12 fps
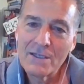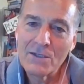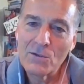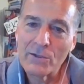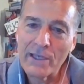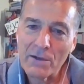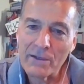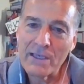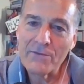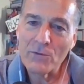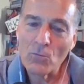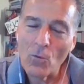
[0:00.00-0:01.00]
who
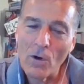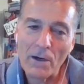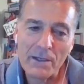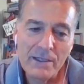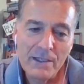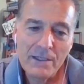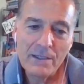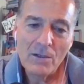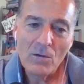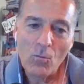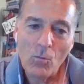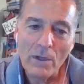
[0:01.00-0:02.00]
caregive and work.
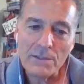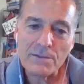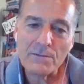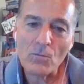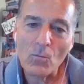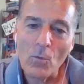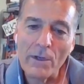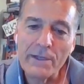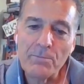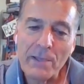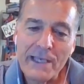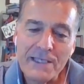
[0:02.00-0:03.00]
What's one
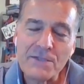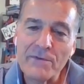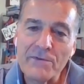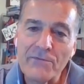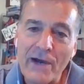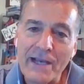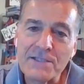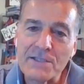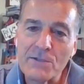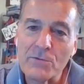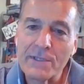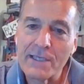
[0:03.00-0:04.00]
piece of advice
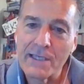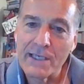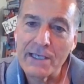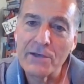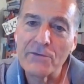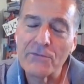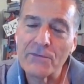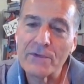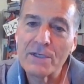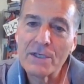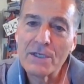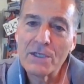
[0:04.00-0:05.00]
you would give
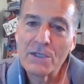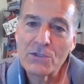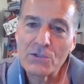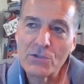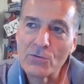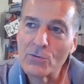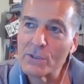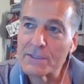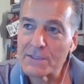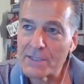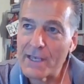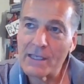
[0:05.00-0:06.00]
to,
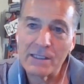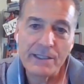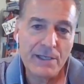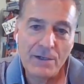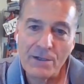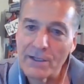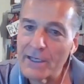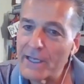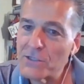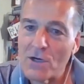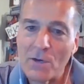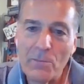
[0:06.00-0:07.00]
let's say, a leader, an
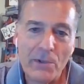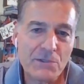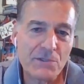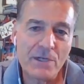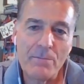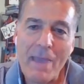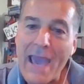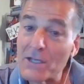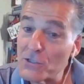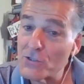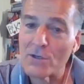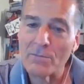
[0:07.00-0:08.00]
HR person, a
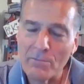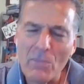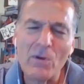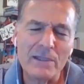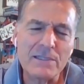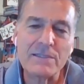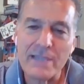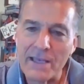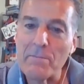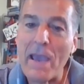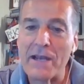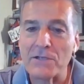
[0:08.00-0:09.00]
manager? Let's say
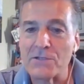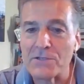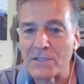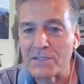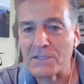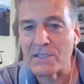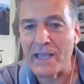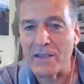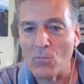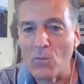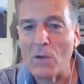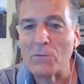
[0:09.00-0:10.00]
managers. Let's say,
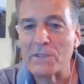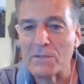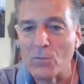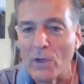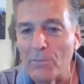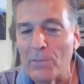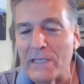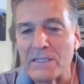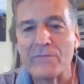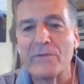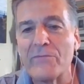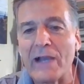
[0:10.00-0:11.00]
what piece
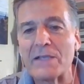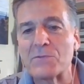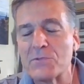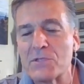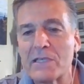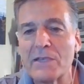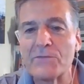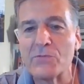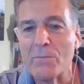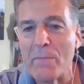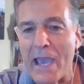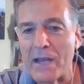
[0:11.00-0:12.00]
of advice would you give to
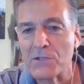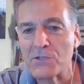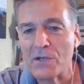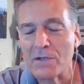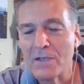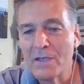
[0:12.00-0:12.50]
a manager,